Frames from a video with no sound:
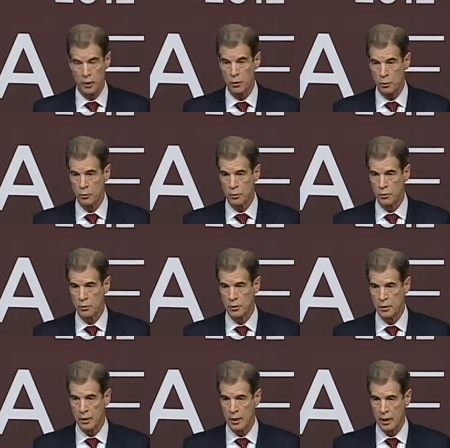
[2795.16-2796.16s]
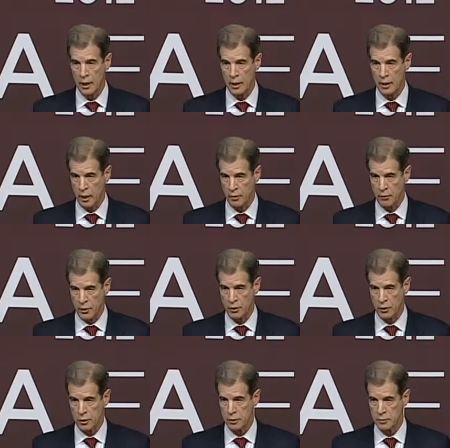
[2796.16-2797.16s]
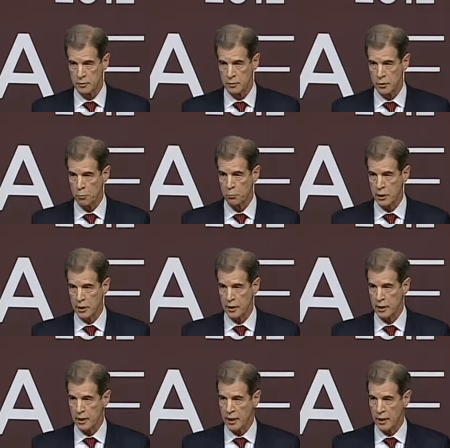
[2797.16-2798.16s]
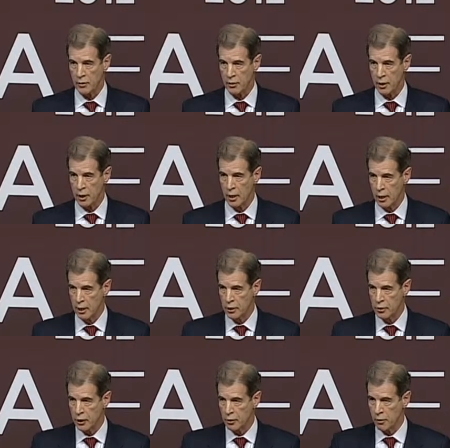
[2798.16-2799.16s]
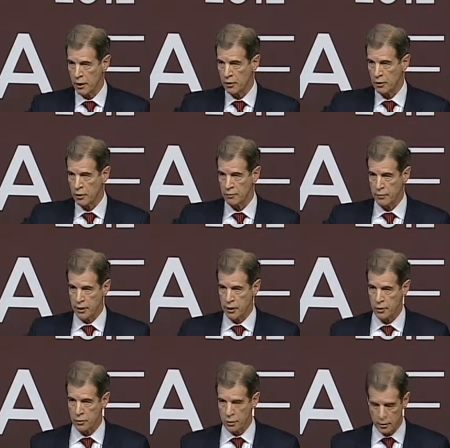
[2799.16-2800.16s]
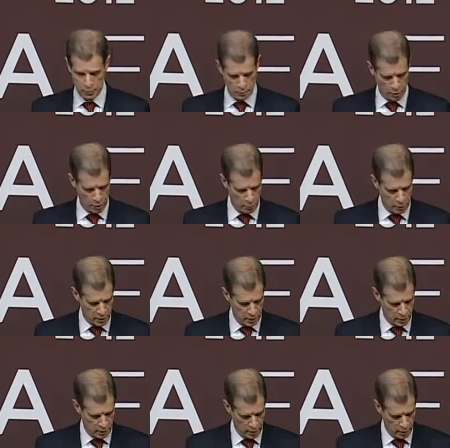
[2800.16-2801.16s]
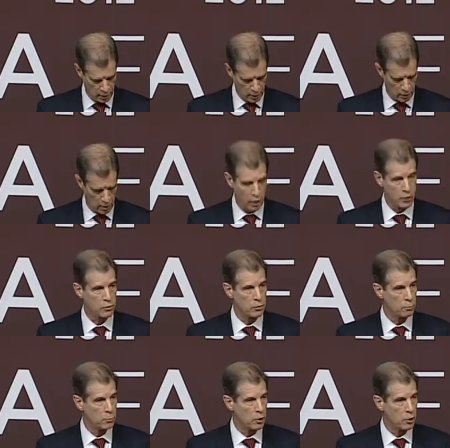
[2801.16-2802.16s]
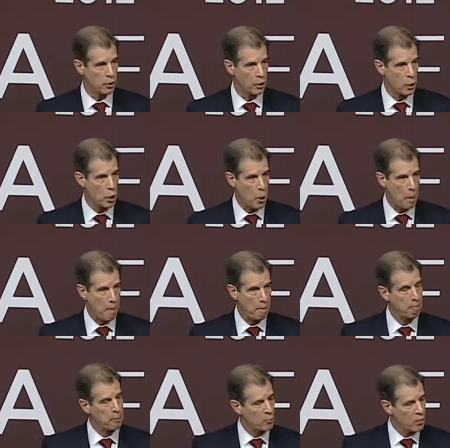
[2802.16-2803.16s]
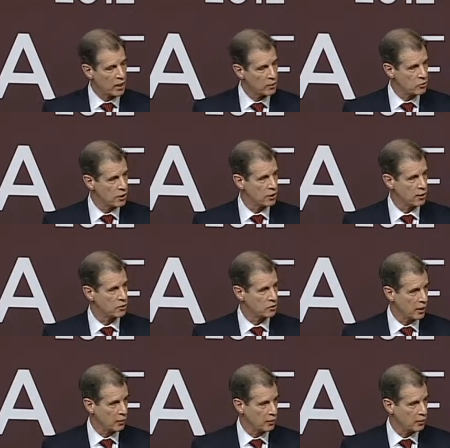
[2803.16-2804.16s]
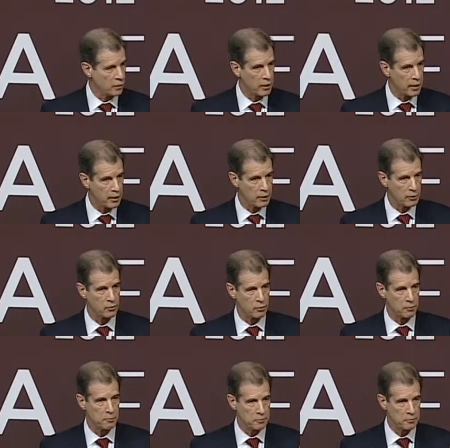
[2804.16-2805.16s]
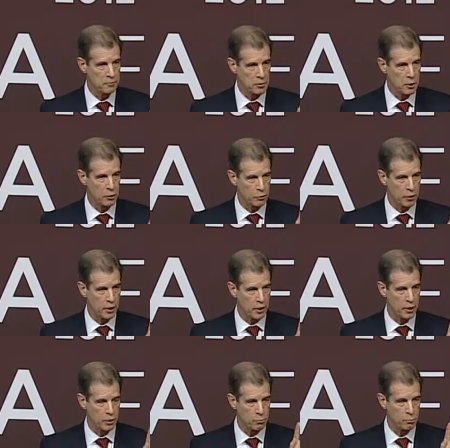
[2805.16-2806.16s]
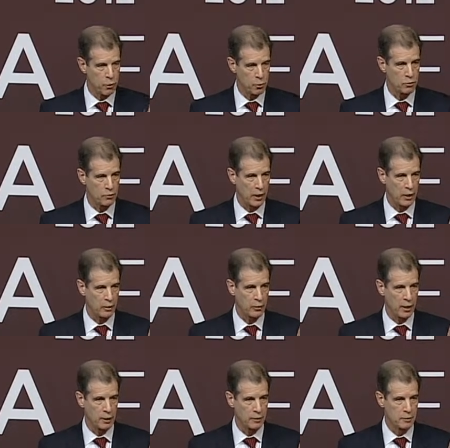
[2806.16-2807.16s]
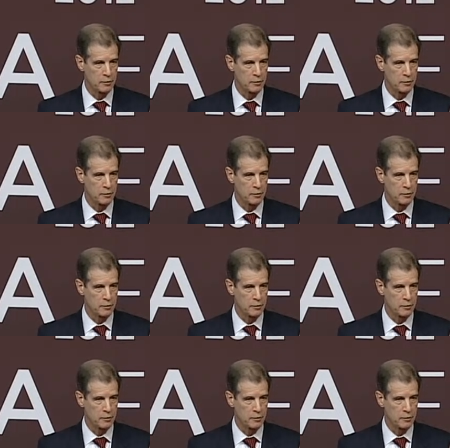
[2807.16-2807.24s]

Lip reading: lose that vision completely as a generation of leaders come in across the board. Incidentally, South Korea is the country that has most followed that